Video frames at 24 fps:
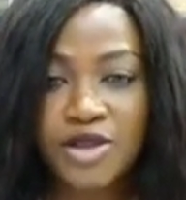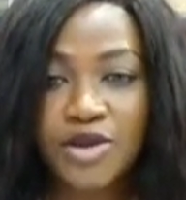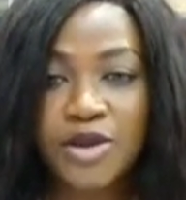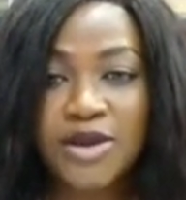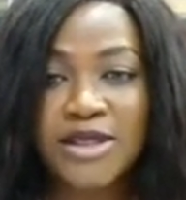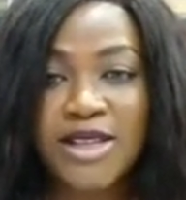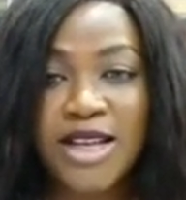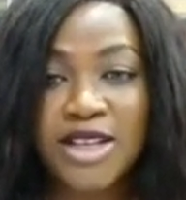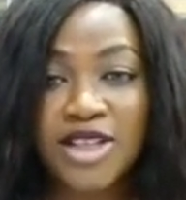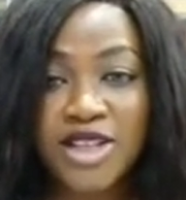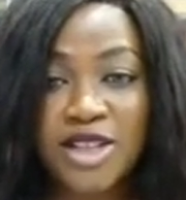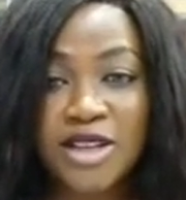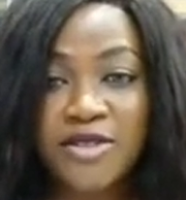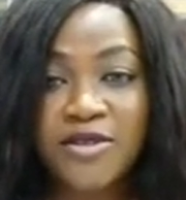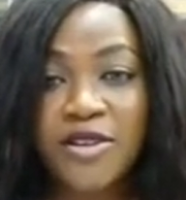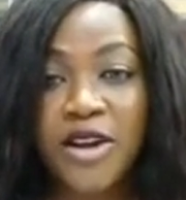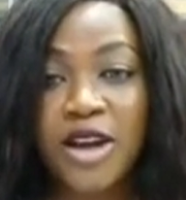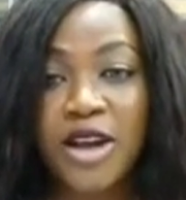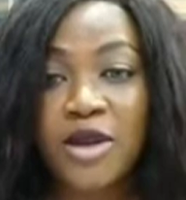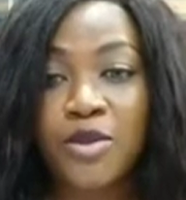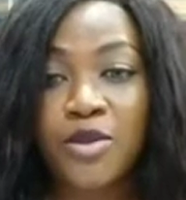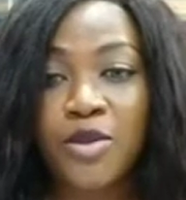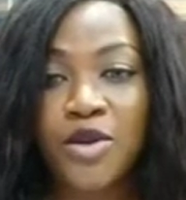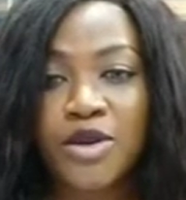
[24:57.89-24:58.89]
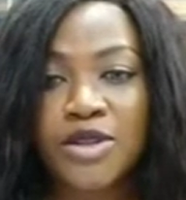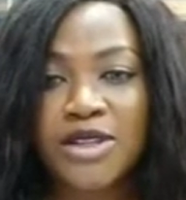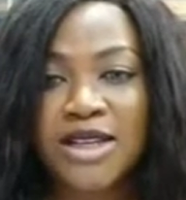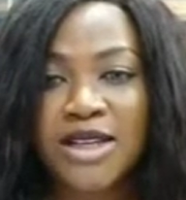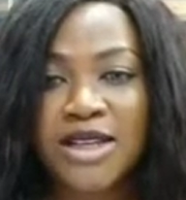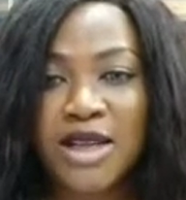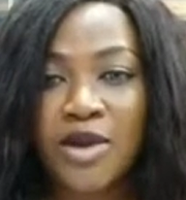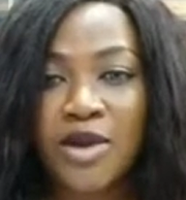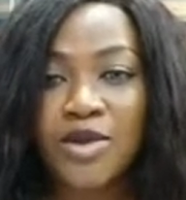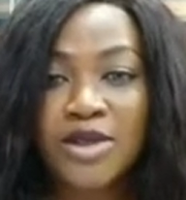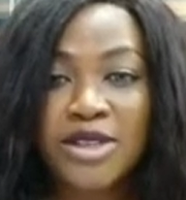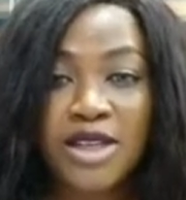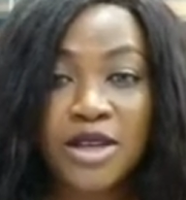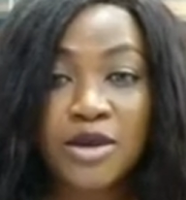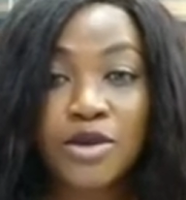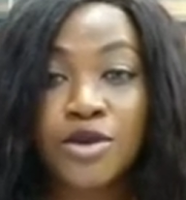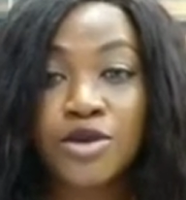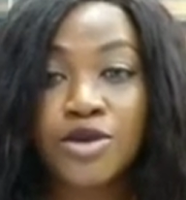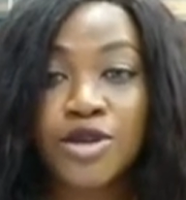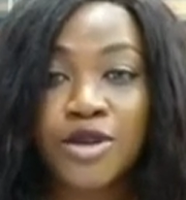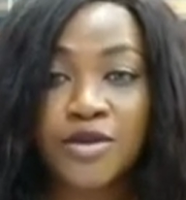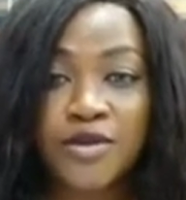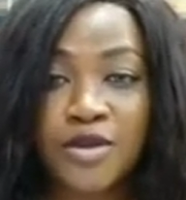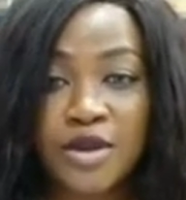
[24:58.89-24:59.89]
So it's actually very important that we
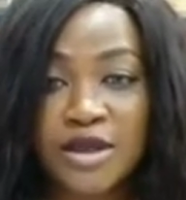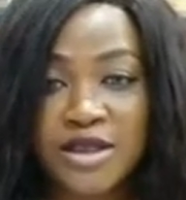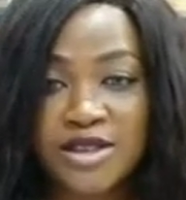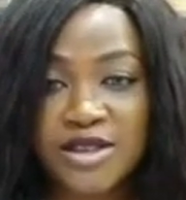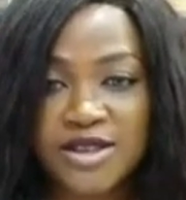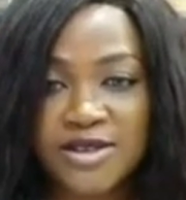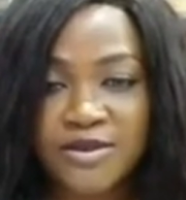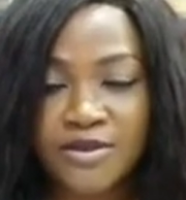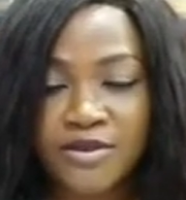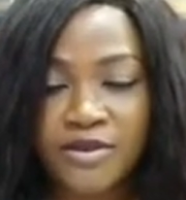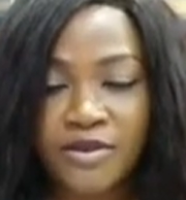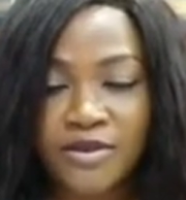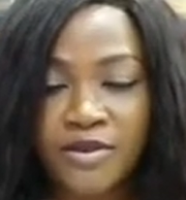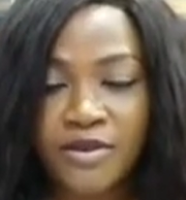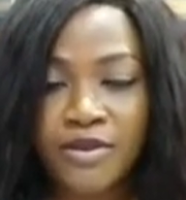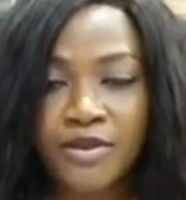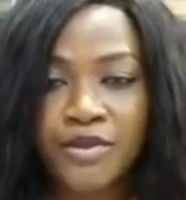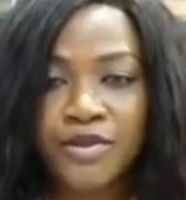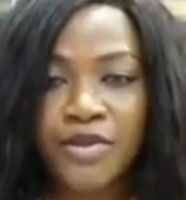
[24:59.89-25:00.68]
take note of this.